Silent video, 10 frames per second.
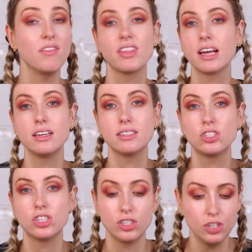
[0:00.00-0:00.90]
Everything else
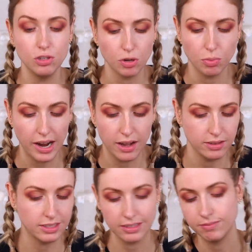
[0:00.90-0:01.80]
is just neutral
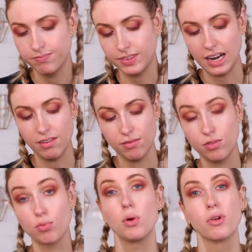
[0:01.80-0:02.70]
browns kind of
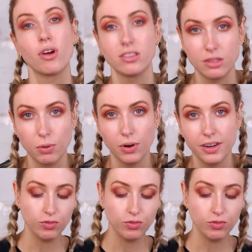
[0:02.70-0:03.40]
thrown across the board.